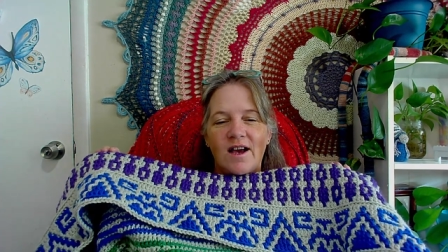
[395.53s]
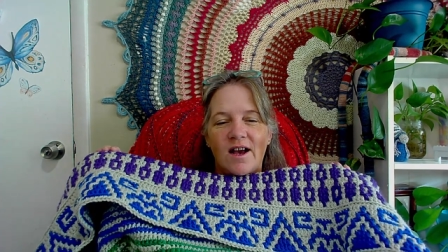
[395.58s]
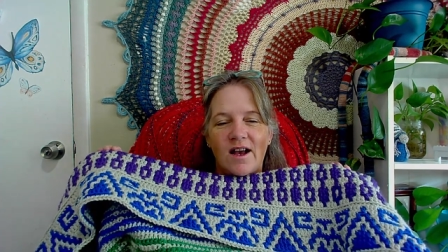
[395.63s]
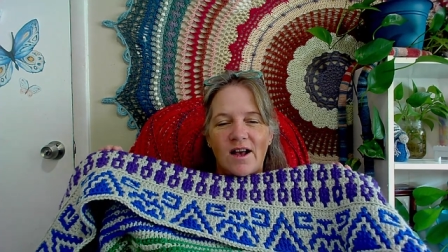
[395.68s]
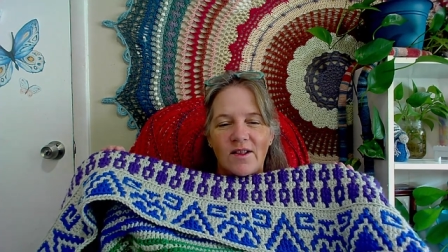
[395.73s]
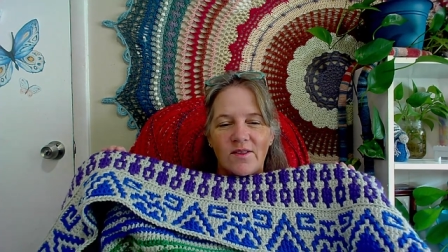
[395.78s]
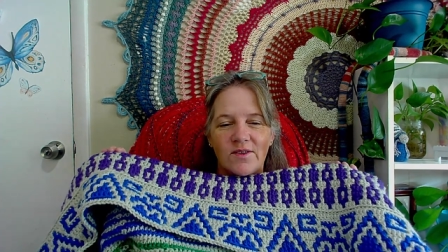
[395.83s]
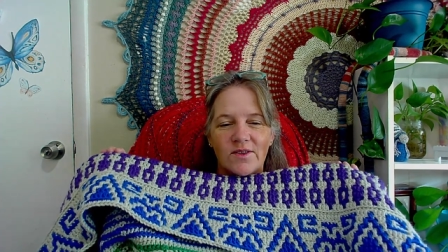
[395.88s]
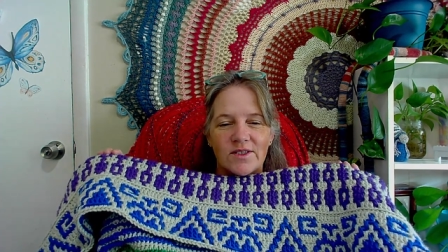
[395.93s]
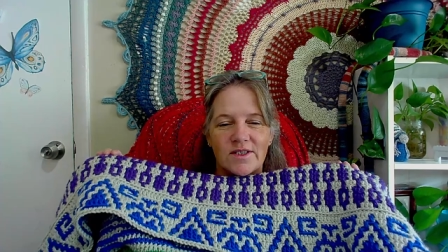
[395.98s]

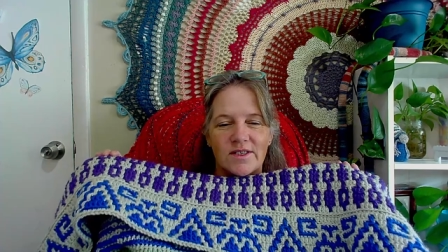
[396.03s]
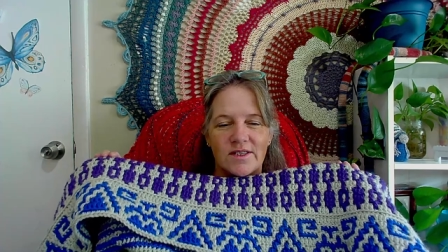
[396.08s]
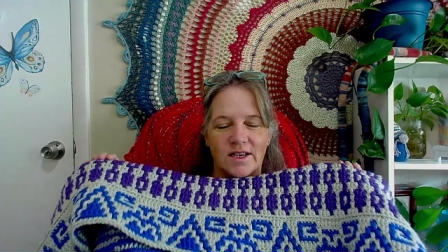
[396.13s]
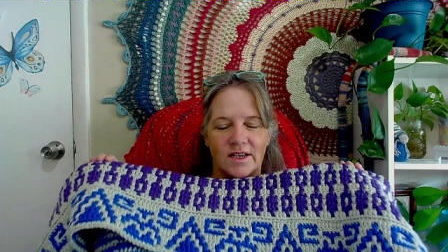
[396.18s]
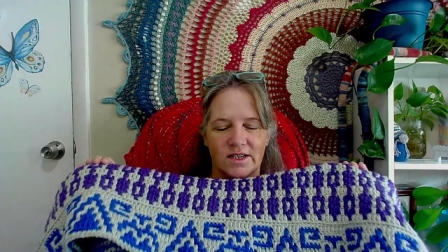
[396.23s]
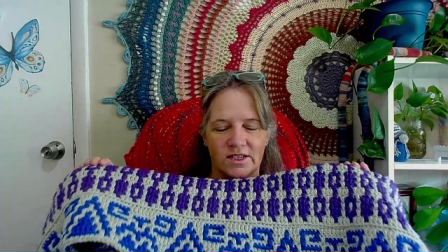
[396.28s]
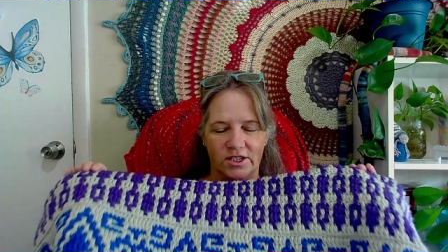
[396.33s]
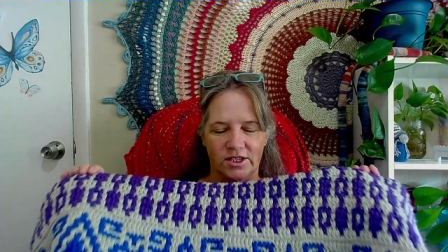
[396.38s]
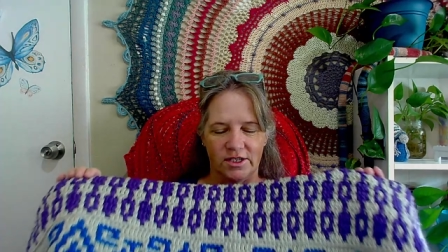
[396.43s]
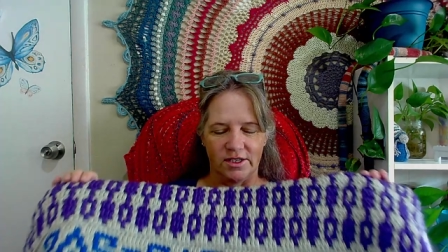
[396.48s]
other
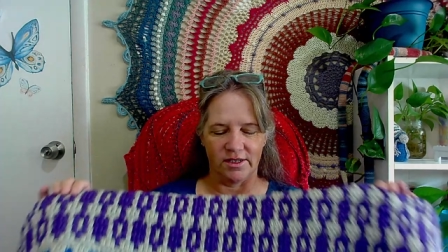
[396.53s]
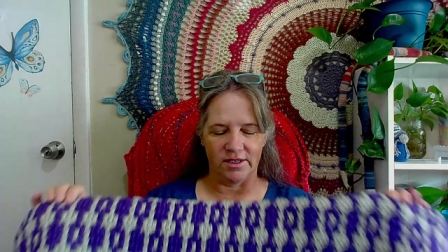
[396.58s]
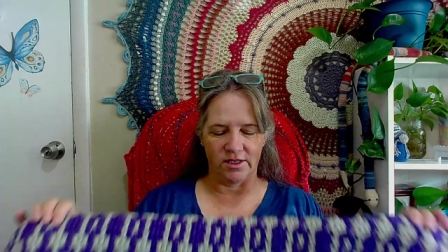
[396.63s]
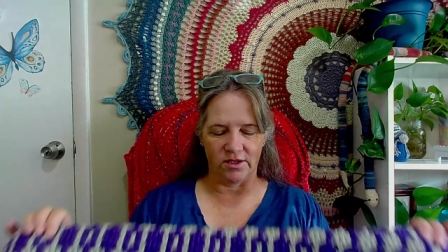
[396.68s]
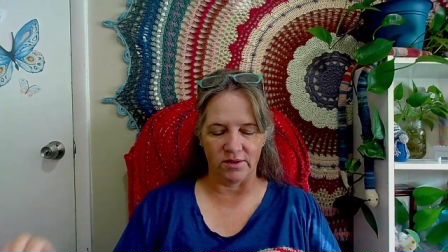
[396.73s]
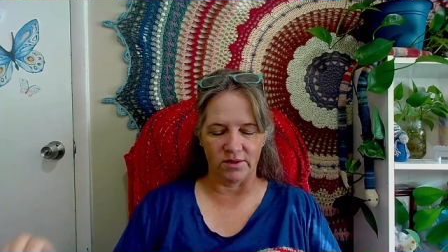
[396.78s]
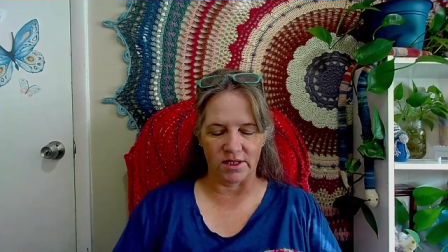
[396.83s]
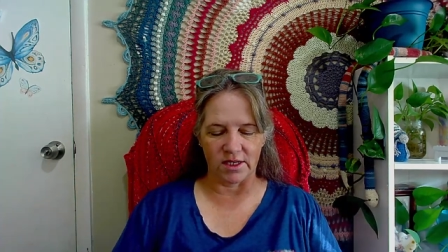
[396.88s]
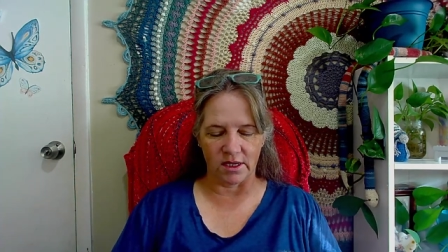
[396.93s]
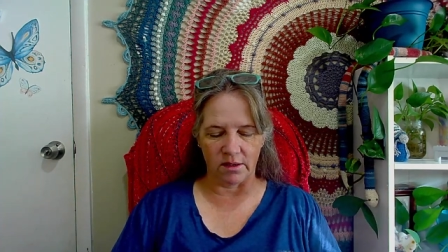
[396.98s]
section. So
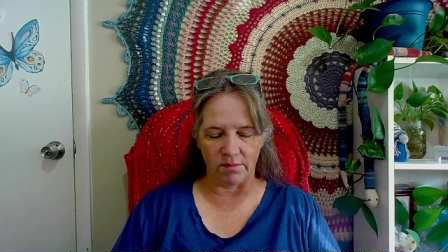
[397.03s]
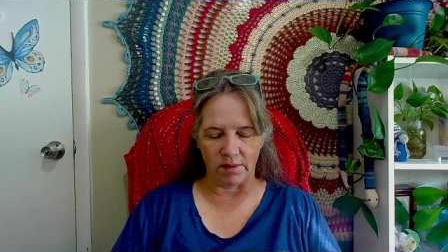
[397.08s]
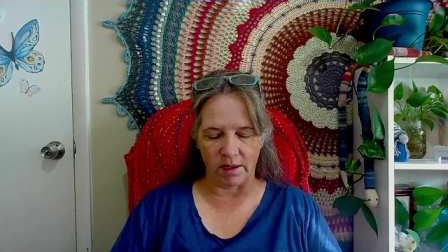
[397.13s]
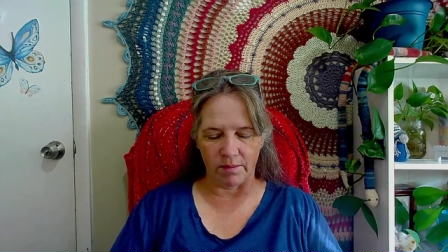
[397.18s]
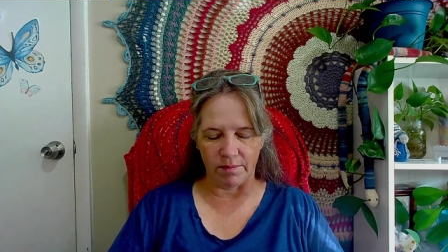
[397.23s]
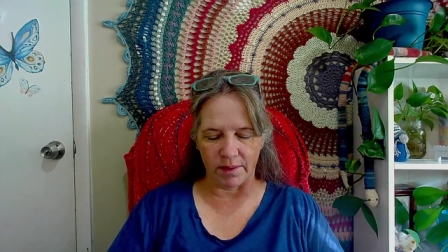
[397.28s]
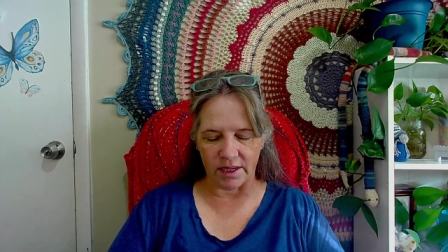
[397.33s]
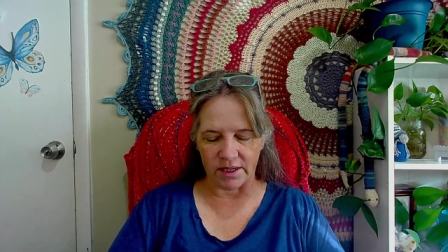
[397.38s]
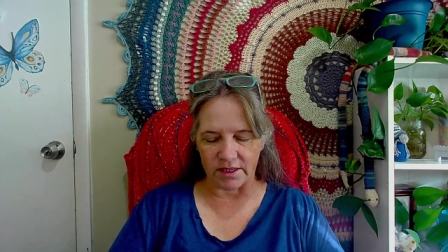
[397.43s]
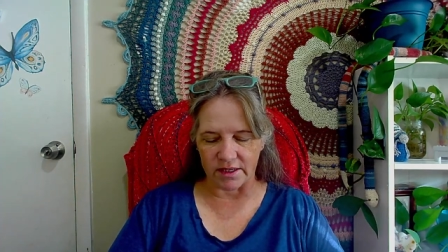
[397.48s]
it's going to be a
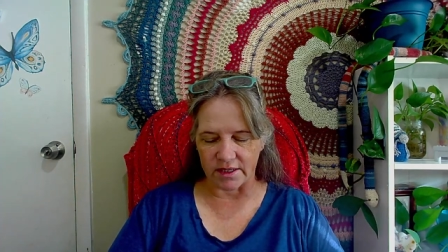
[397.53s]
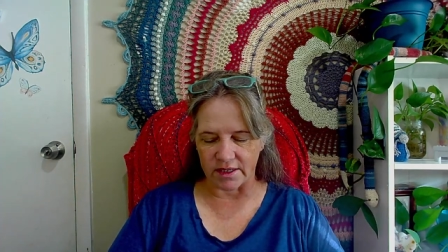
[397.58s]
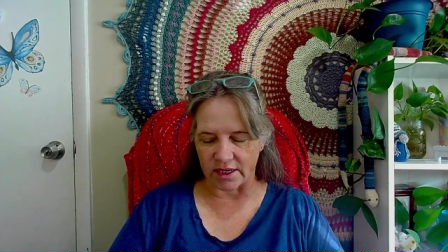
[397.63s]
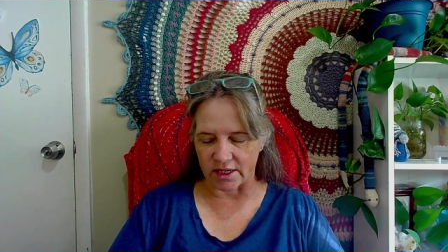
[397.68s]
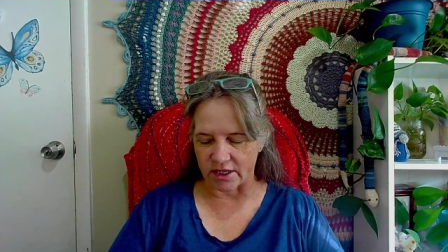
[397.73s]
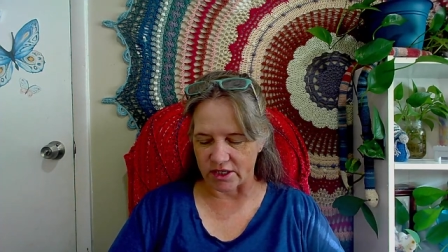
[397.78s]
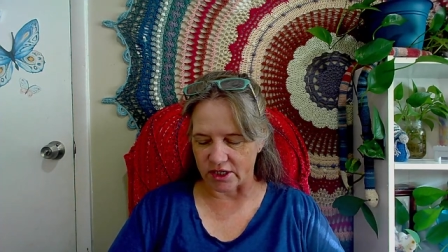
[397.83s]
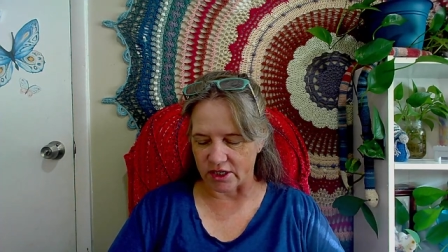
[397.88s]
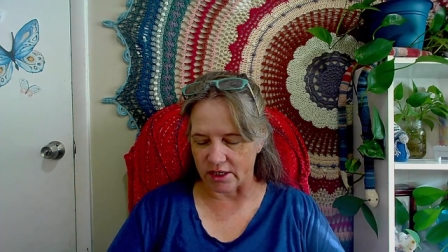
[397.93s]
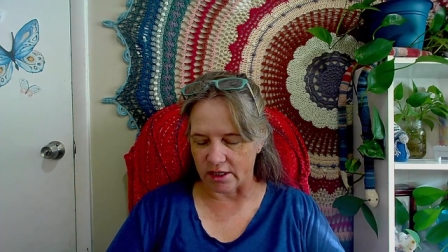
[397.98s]
bigger
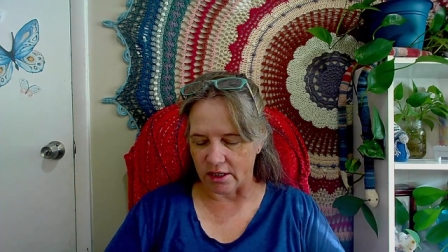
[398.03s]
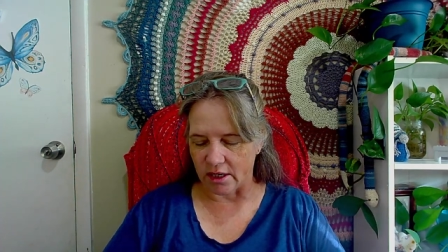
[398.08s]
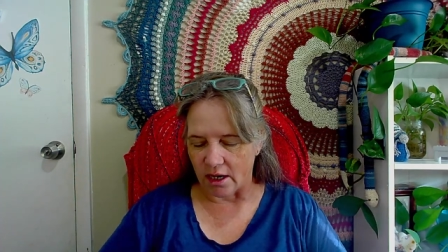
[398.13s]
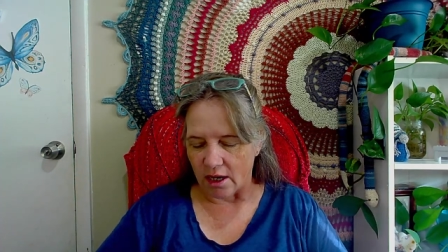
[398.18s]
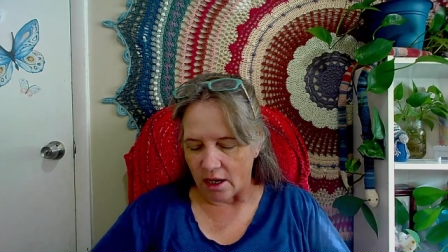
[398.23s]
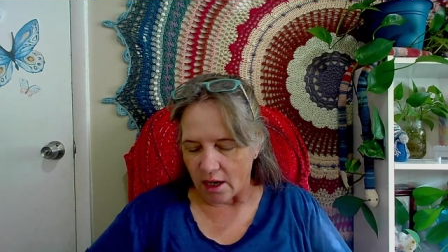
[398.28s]
section.